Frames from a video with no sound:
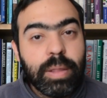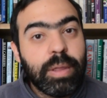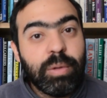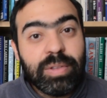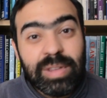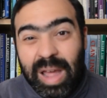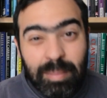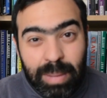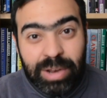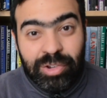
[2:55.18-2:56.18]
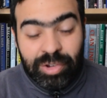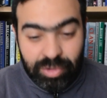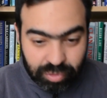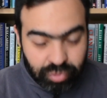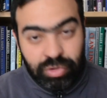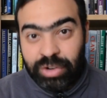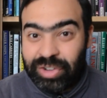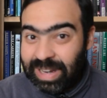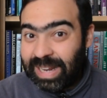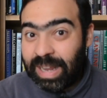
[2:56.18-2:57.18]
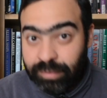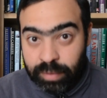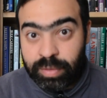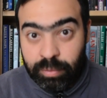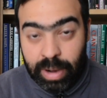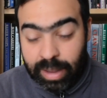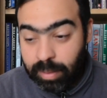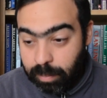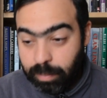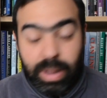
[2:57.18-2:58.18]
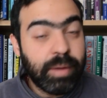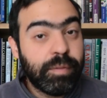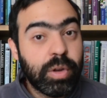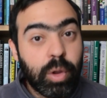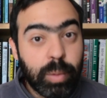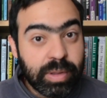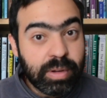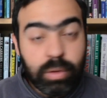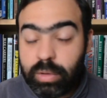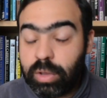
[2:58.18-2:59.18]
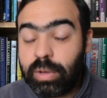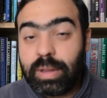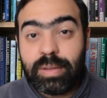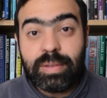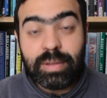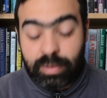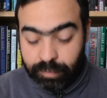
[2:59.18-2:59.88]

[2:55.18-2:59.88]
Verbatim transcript: there is not much structurally left of the wreck, but if you know where to look, you can still